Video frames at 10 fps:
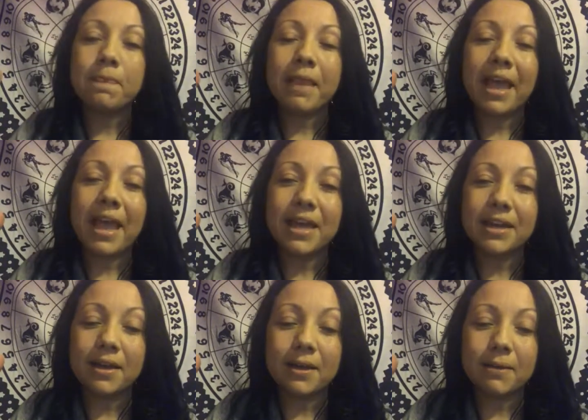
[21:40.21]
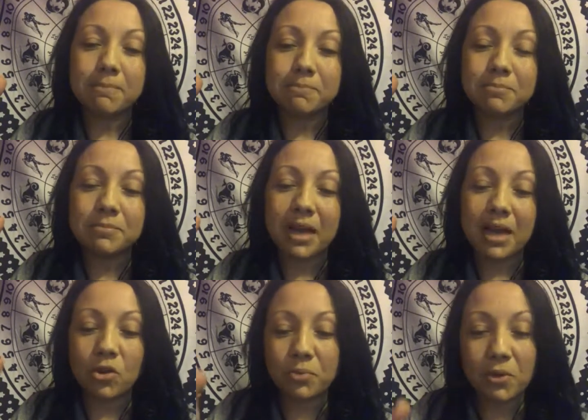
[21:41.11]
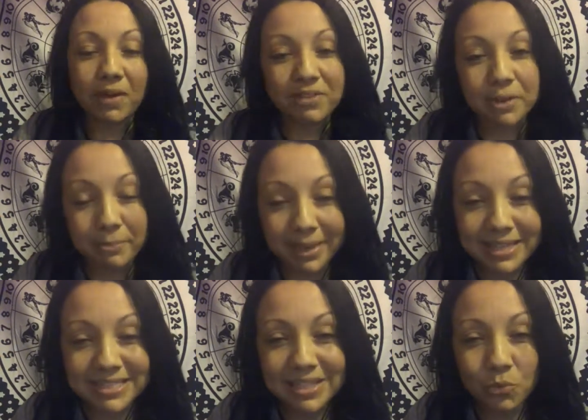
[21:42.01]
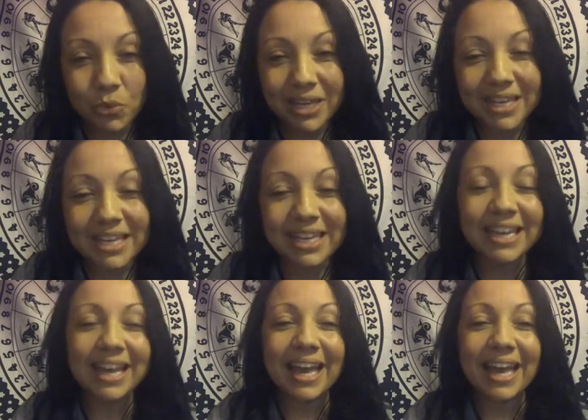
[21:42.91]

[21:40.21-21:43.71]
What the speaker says: And I hope you have an amazing week.